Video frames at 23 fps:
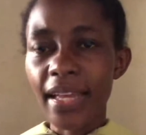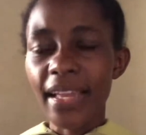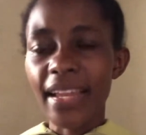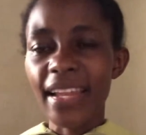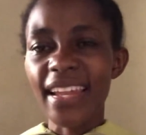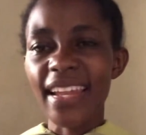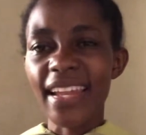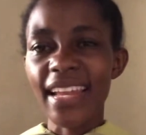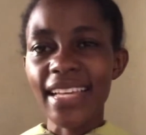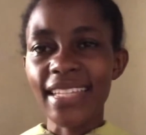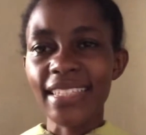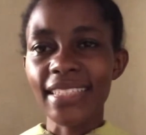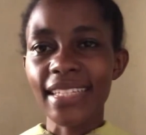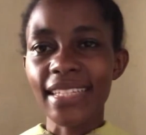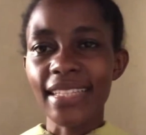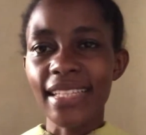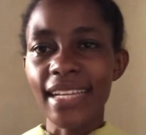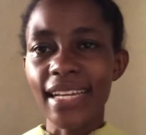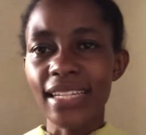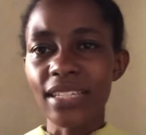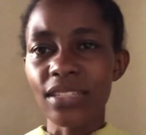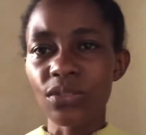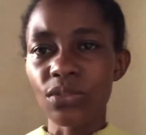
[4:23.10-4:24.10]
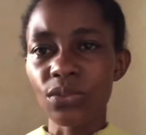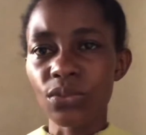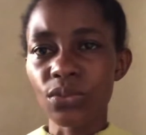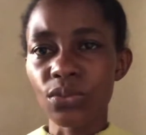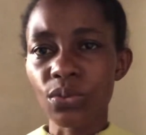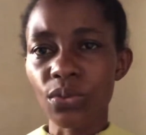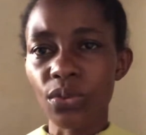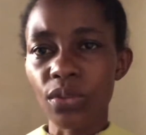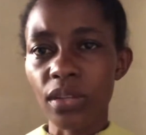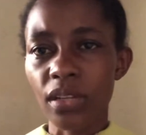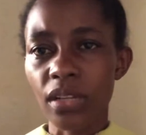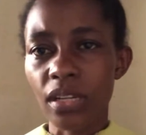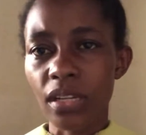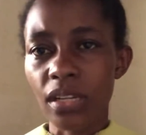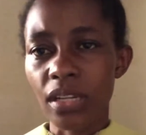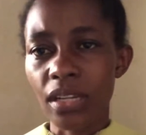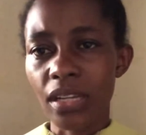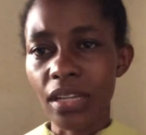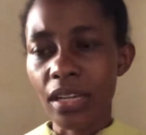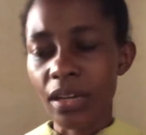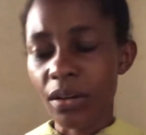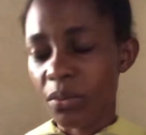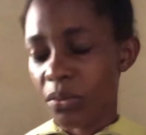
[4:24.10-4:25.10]
than usual.
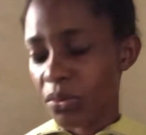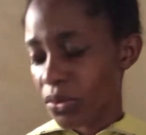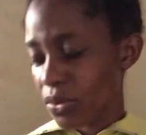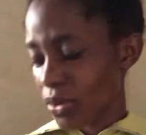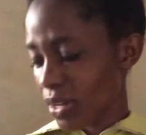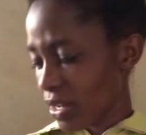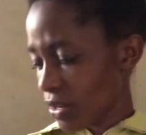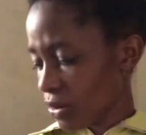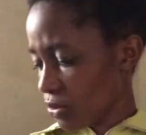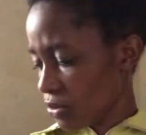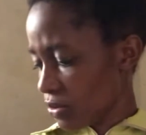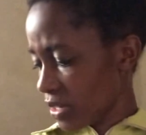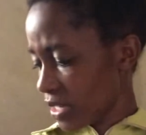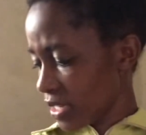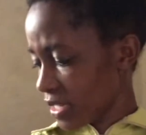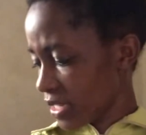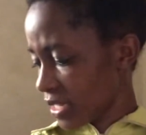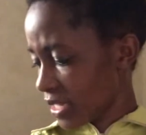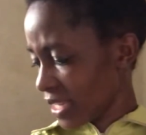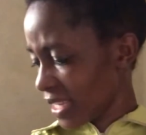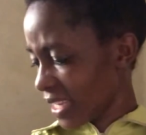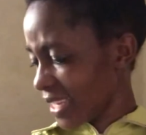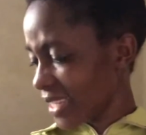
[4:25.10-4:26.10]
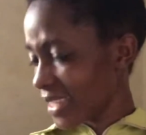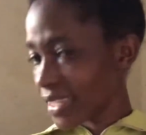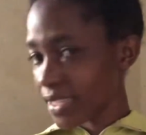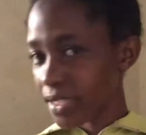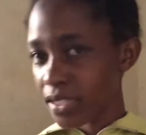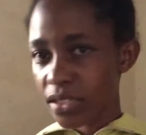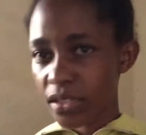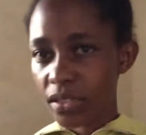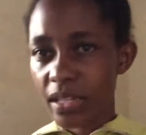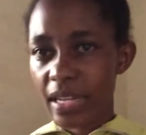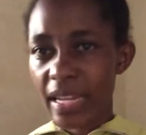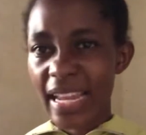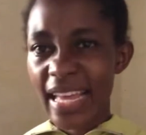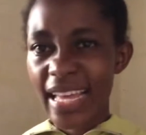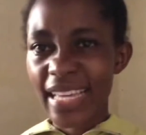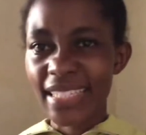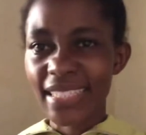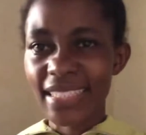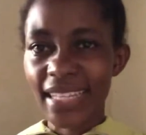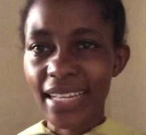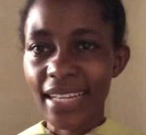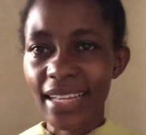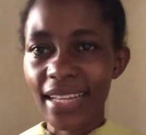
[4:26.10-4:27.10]
How do I say? It is
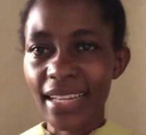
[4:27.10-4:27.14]
lighter.